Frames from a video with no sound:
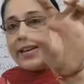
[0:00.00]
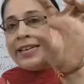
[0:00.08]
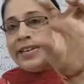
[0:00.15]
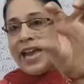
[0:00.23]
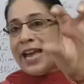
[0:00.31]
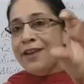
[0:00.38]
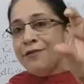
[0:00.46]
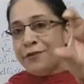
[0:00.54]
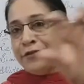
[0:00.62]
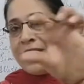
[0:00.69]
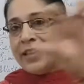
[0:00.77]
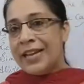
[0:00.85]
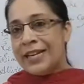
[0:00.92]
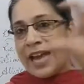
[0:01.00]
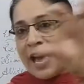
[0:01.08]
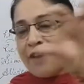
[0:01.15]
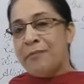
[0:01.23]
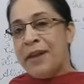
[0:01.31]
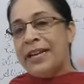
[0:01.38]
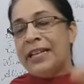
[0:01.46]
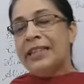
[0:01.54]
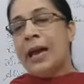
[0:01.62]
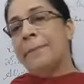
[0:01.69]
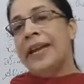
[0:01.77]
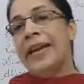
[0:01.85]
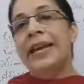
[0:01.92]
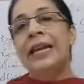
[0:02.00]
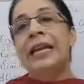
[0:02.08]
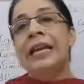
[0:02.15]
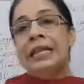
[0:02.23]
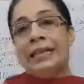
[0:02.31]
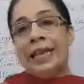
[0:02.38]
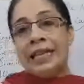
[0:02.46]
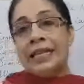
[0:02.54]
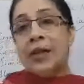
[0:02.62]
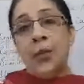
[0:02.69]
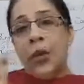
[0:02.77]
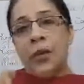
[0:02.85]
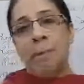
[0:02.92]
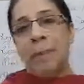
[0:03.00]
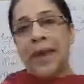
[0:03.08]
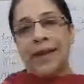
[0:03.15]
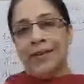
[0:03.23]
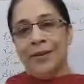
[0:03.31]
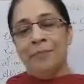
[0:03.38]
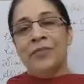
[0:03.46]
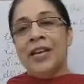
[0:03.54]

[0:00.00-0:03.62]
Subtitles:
live thing that I have made a thumbnail, there is a woodpecker.